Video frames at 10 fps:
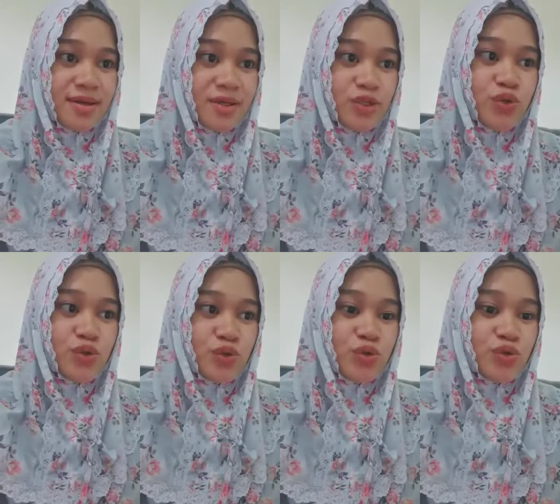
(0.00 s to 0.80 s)
due
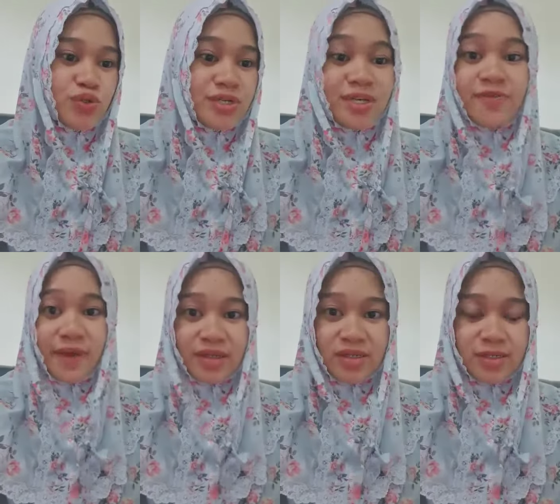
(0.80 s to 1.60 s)
to the
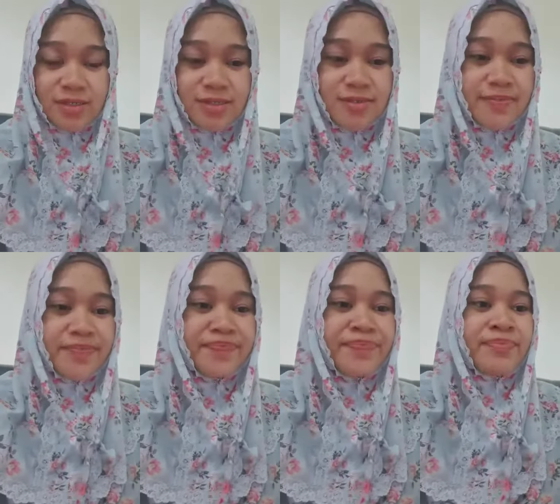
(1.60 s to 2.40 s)
infections.
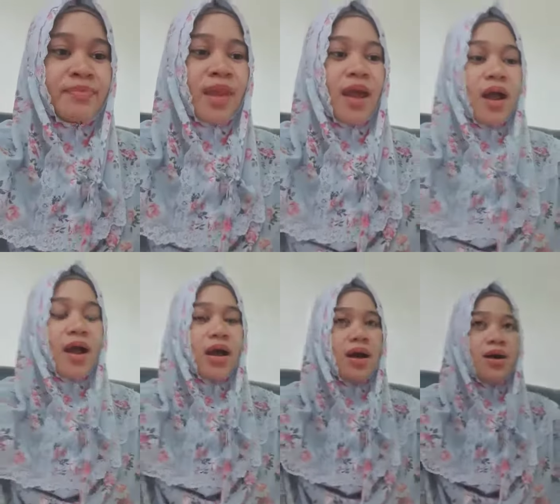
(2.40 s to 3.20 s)

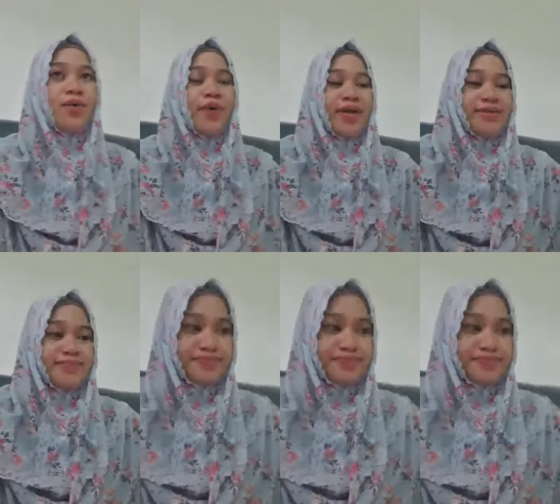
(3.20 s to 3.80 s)
About